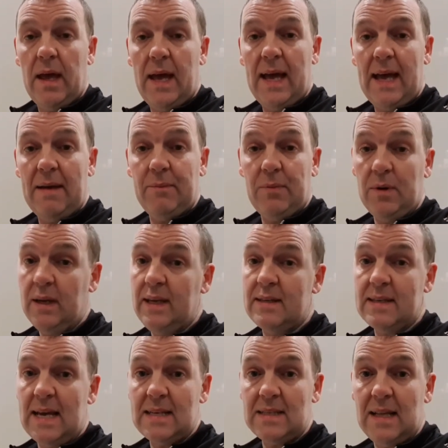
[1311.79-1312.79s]
But he
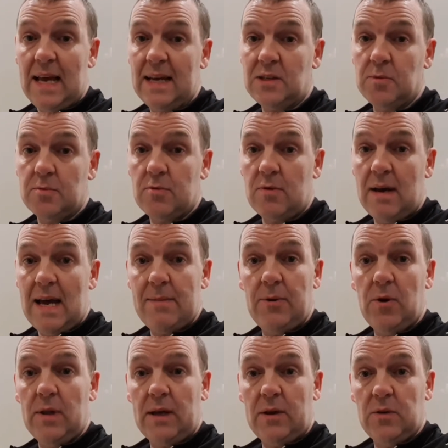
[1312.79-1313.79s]
says like,
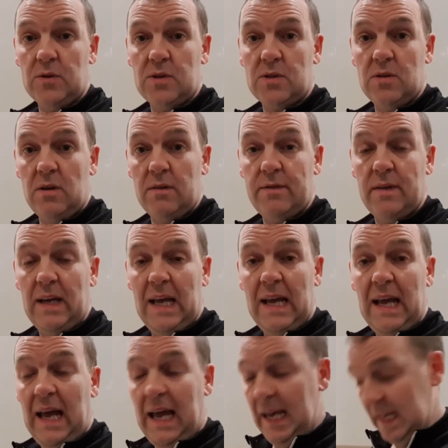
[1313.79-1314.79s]
subscribe, all that good stuff.
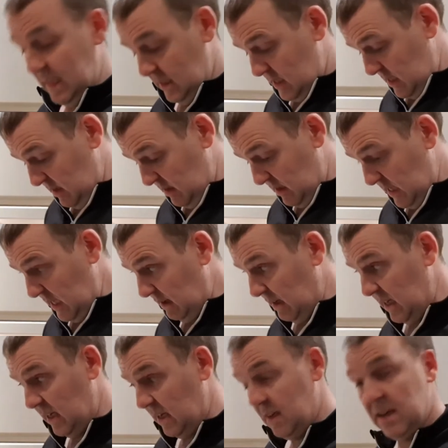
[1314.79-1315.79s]
And,
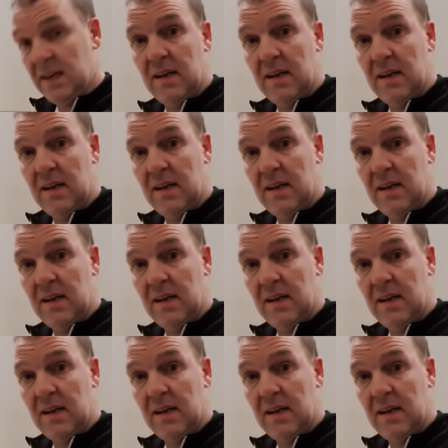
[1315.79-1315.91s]
go